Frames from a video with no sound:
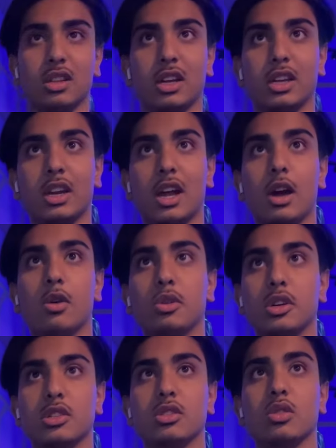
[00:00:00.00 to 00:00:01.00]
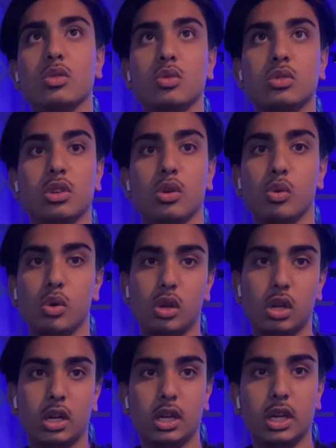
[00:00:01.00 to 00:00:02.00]
like an hour or so. So,
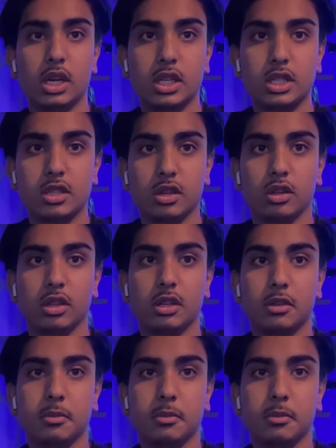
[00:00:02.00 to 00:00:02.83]
see y'all then.